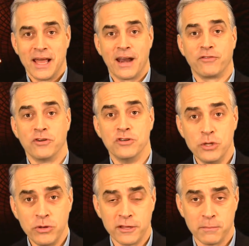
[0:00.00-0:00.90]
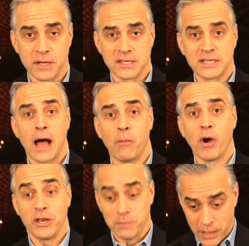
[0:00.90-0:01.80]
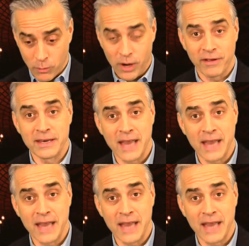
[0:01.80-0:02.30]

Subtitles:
And if you're new to the business, I want you to be aware of it